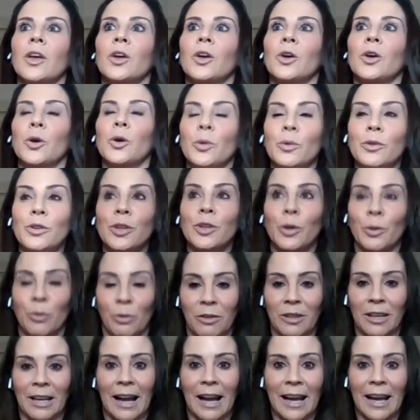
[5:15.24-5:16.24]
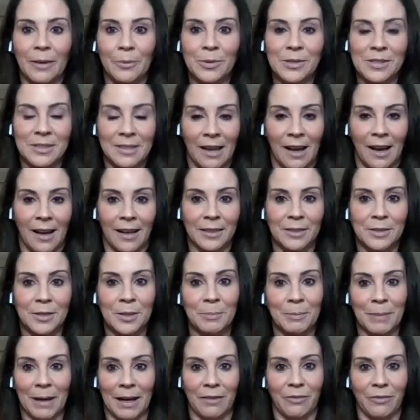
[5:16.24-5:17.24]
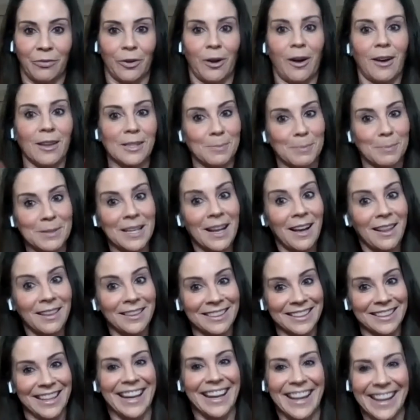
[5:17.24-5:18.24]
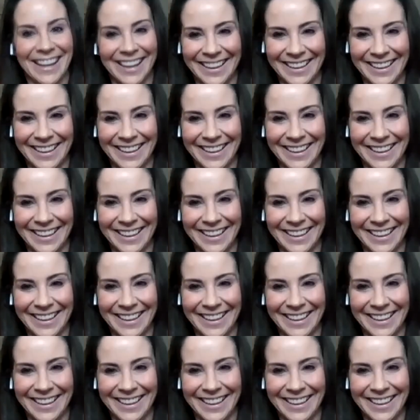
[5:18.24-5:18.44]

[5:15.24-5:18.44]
who knew that I was not made for hospitality?